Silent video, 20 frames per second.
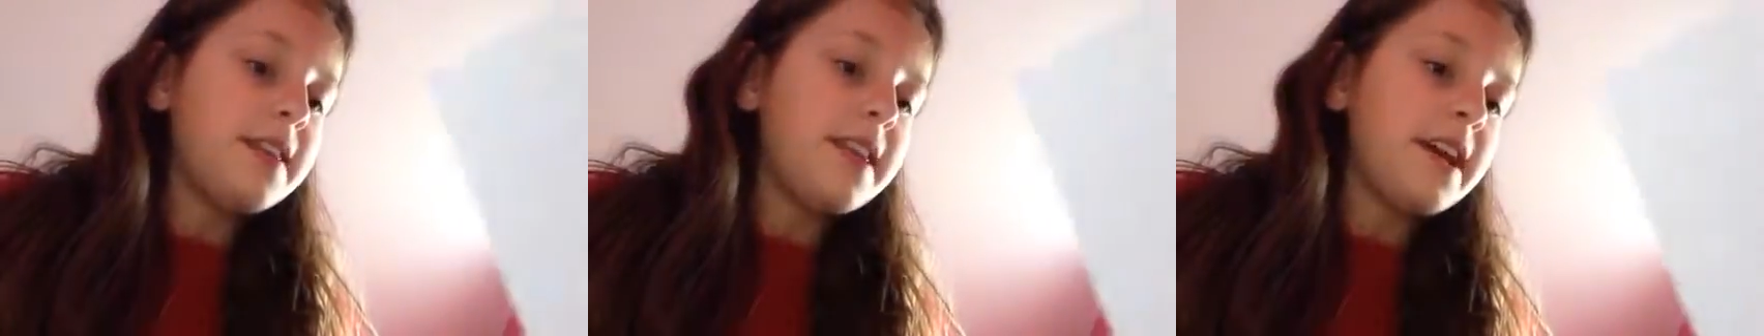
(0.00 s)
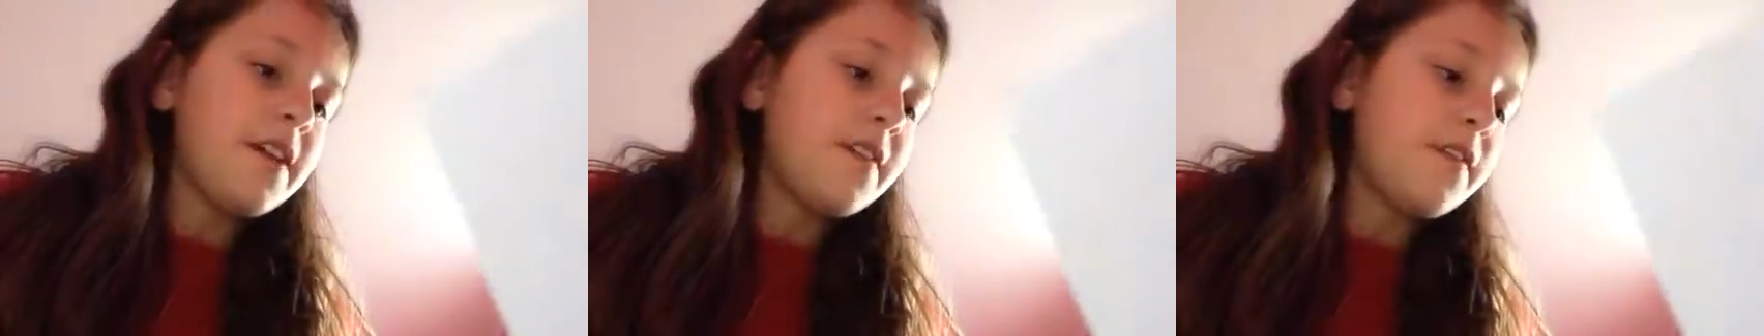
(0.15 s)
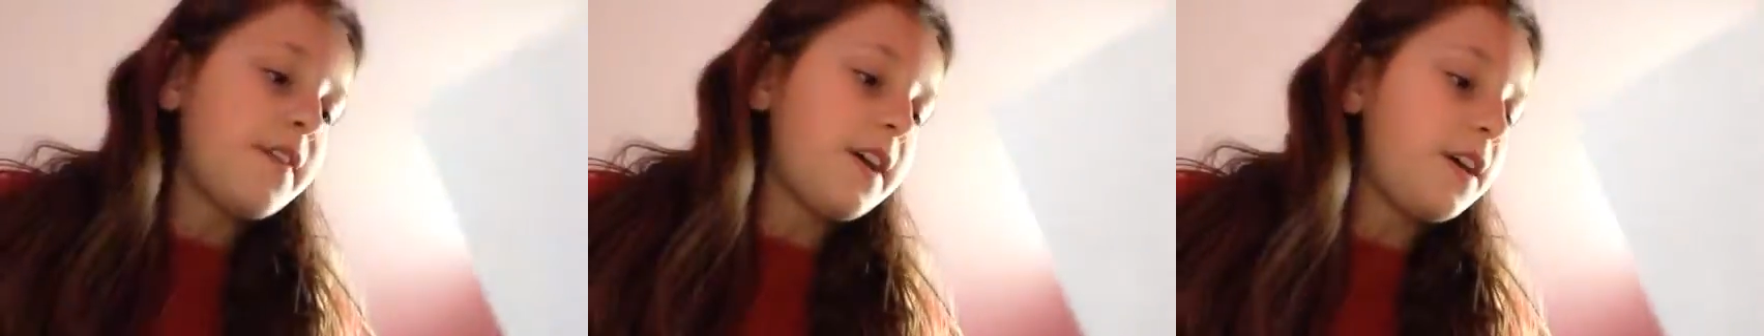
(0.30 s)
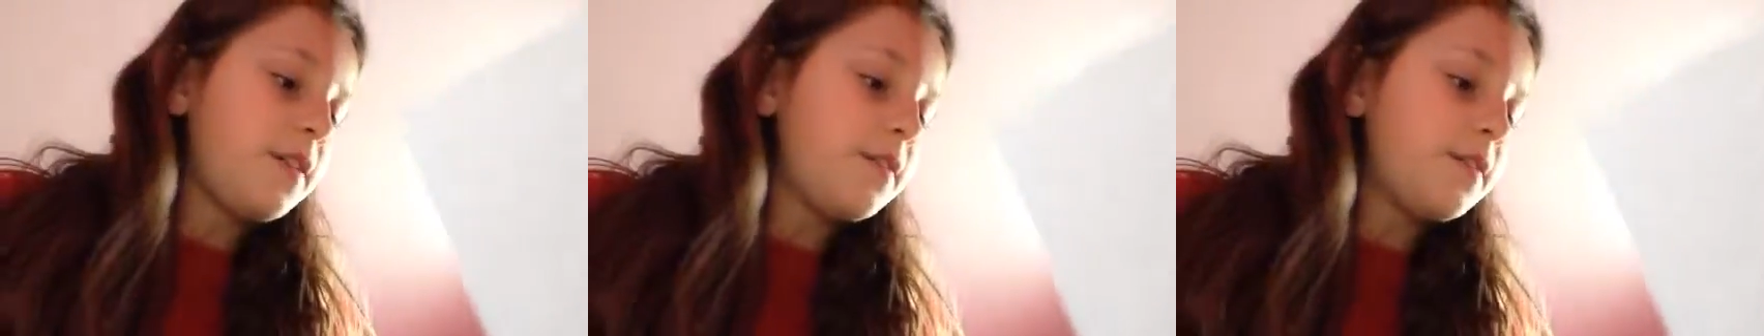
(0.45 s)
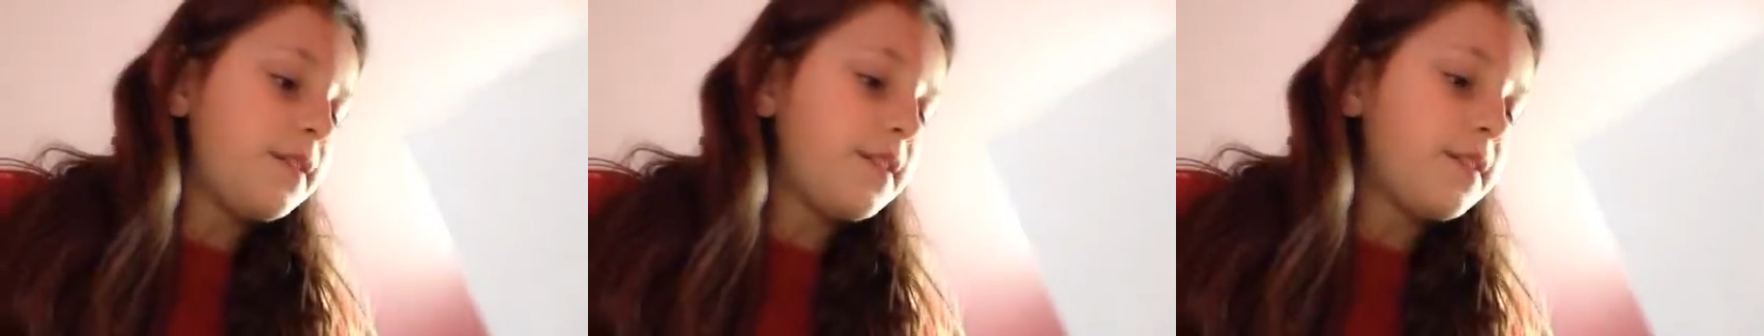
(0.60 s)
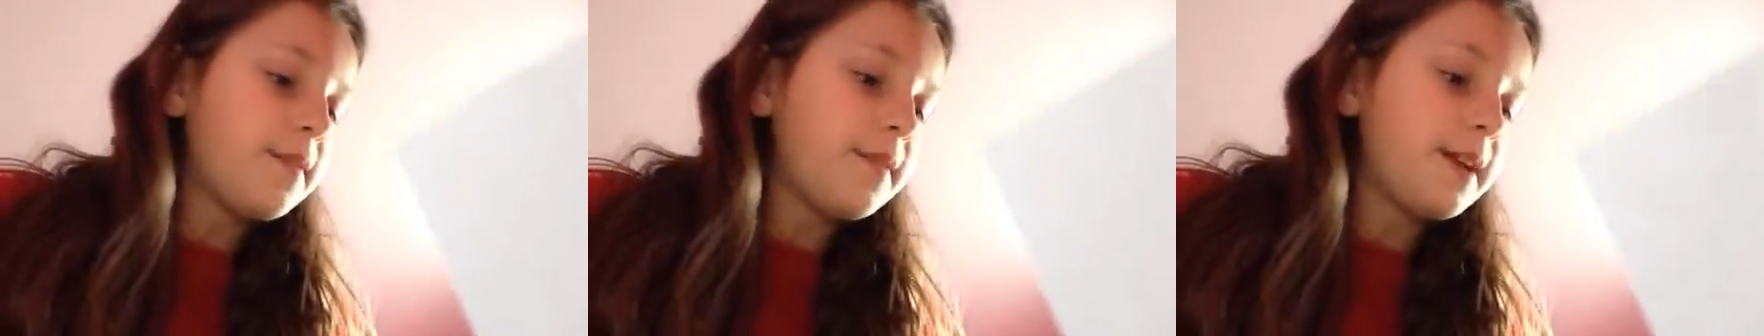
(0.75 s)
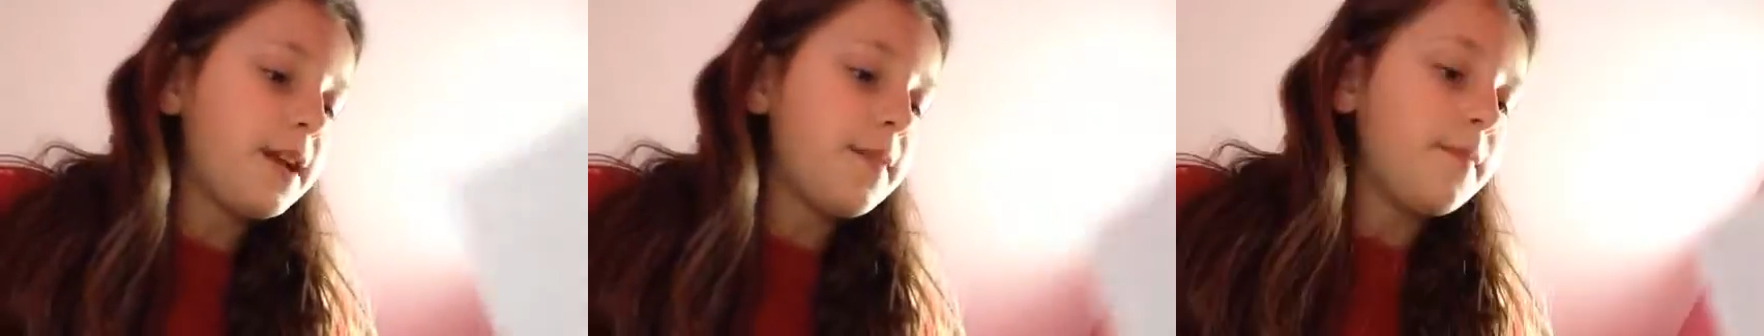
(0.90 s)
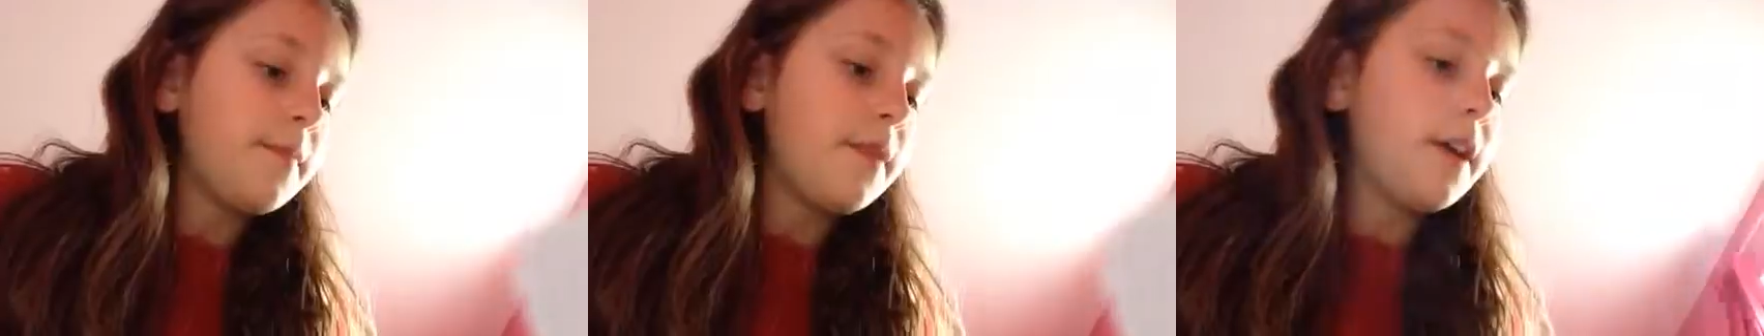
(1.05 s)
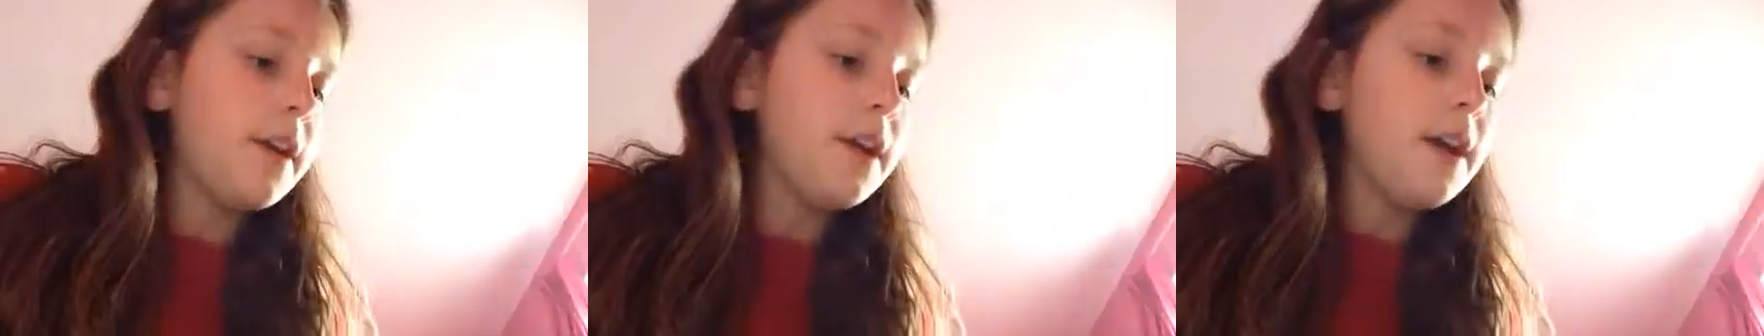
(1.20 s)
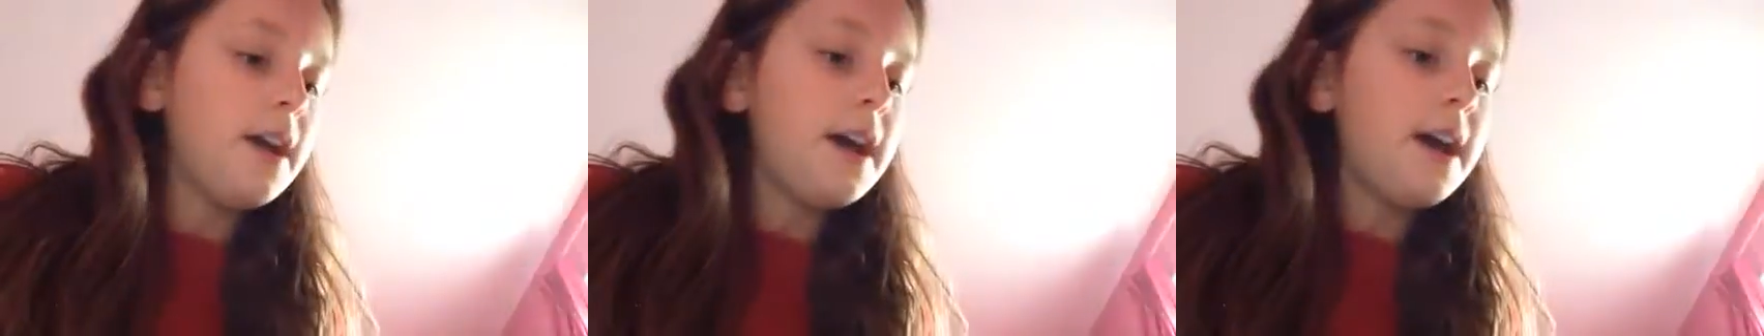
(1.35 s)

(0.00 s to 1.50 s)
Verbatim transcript: they found the rainbow